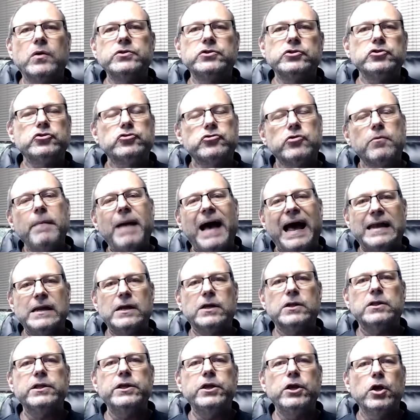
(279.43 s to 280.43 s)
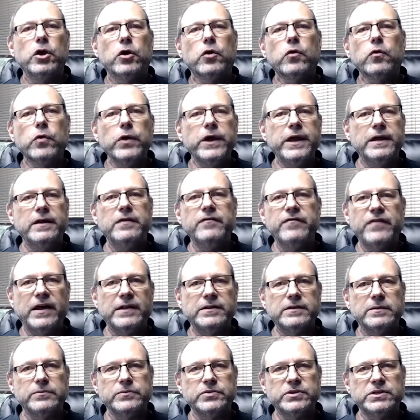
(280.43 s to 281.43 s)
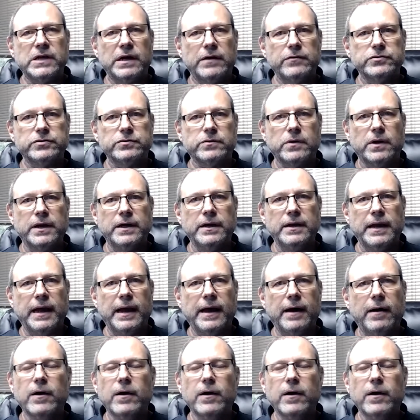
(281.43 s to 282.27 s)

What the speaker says: to dramatically reinvent themselves right now.